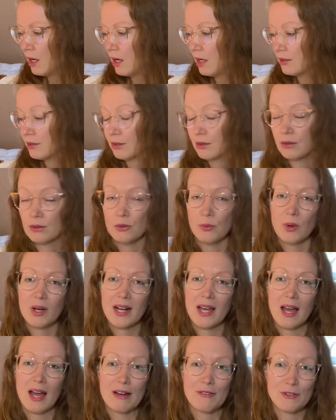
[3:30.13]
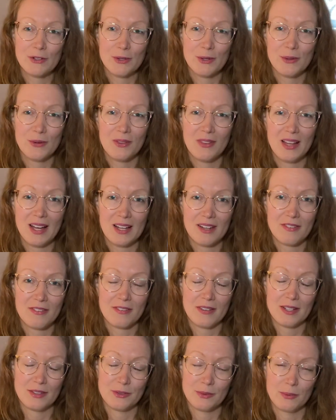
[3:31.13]
So you want to have your own life
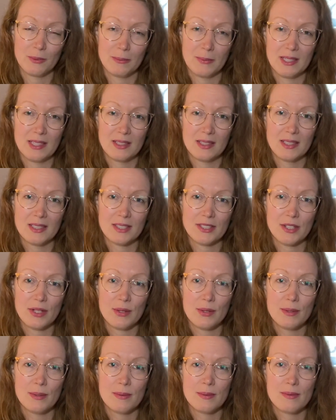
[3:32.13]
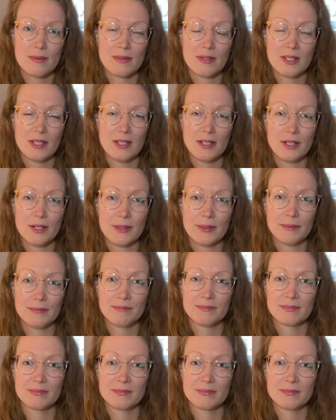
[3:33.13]
as a woman. So, you know,